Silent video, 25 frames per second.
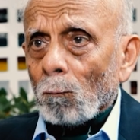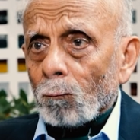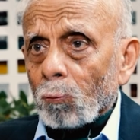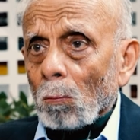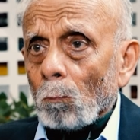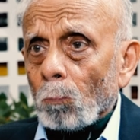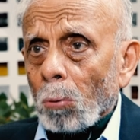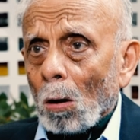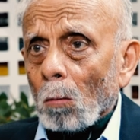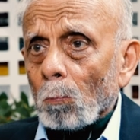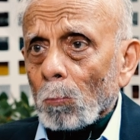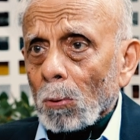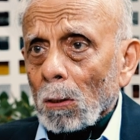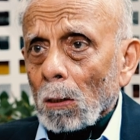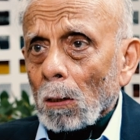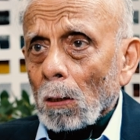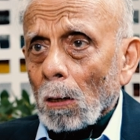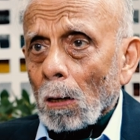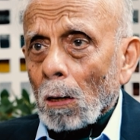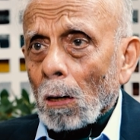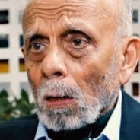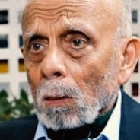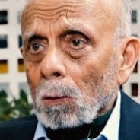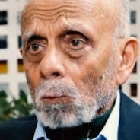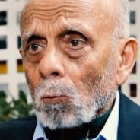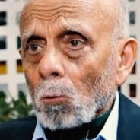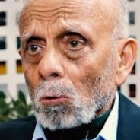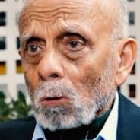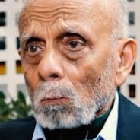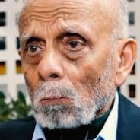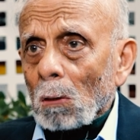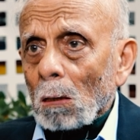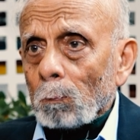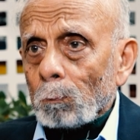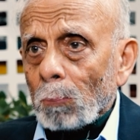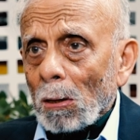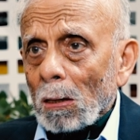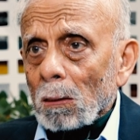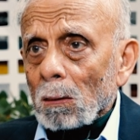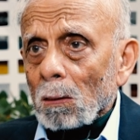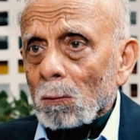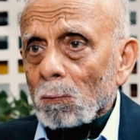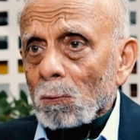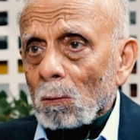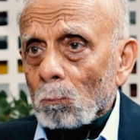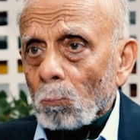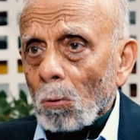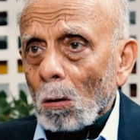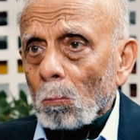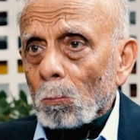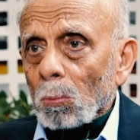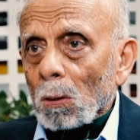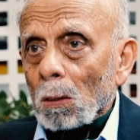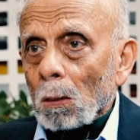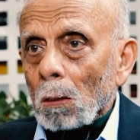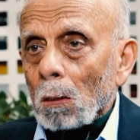from Bombay. I'll go to my parents in Bombay.